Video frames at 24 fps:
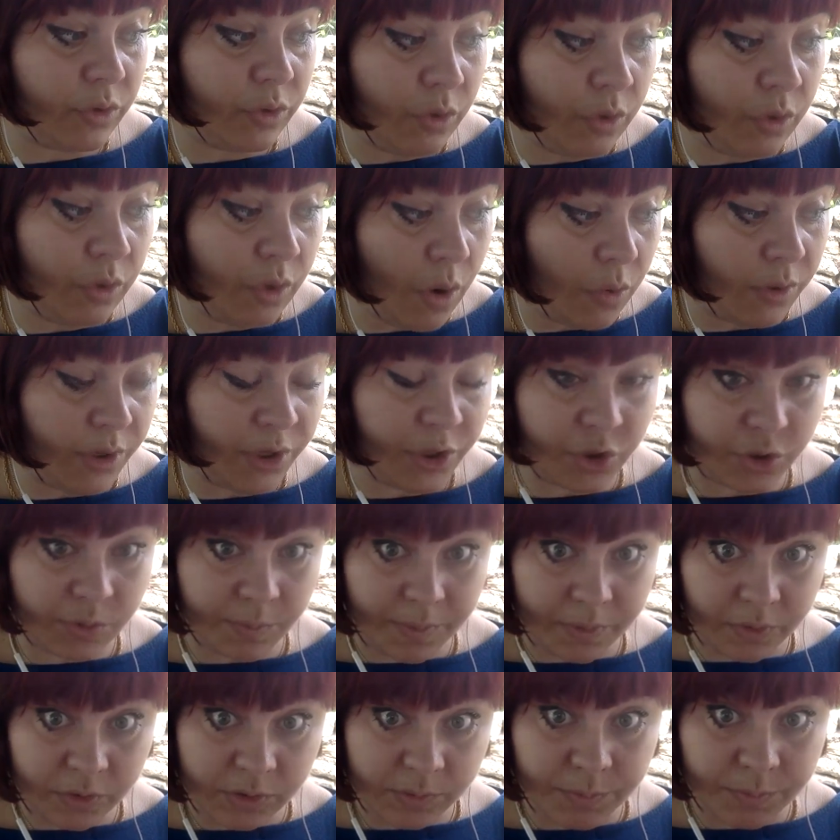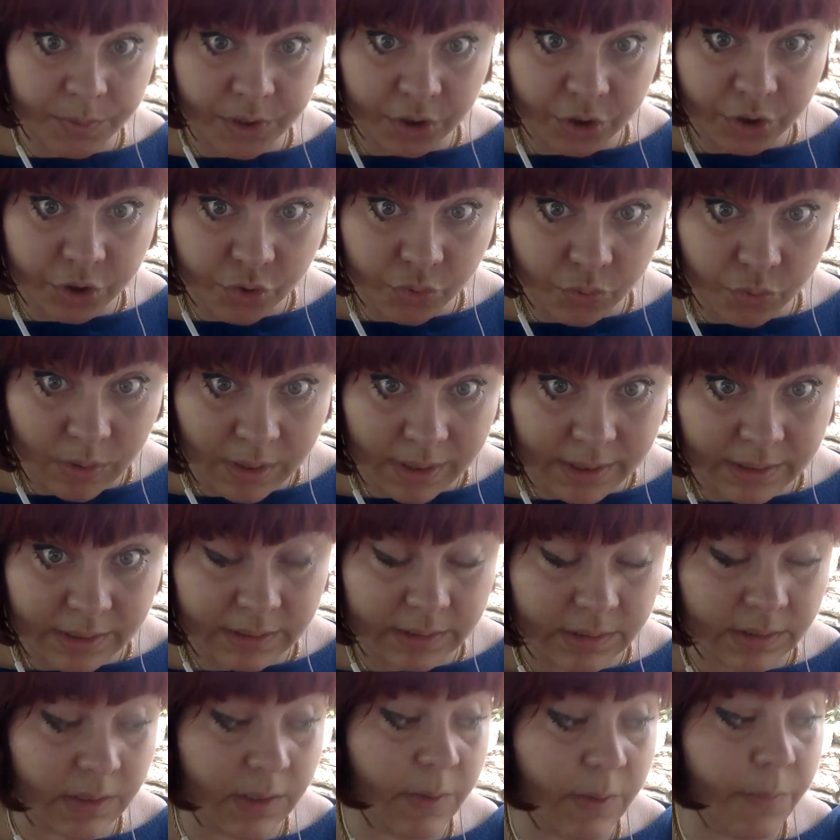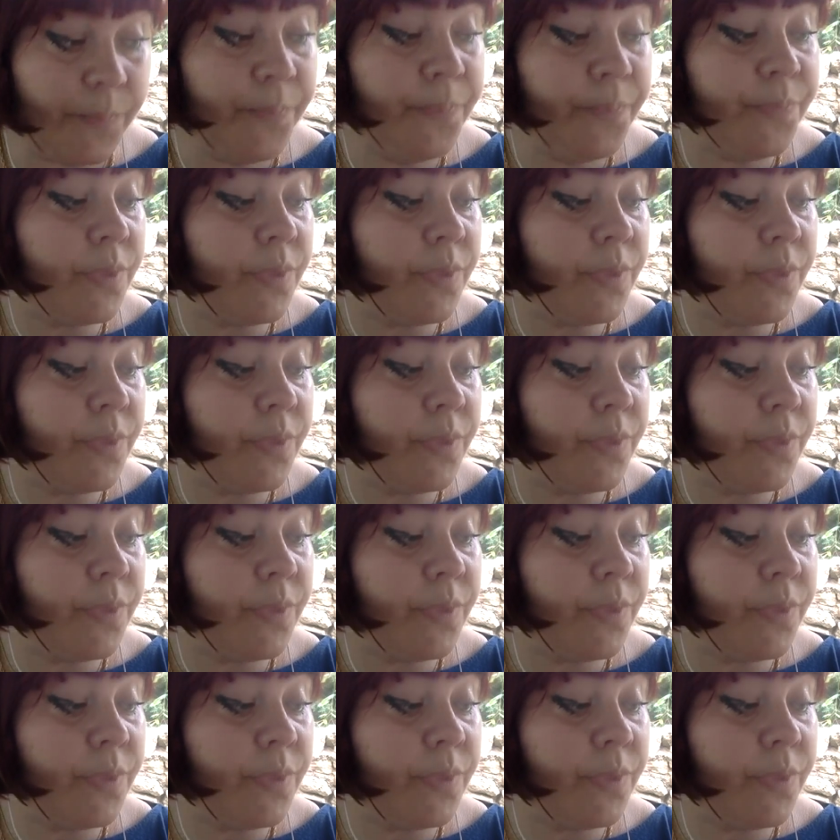knowledge, about spirituality,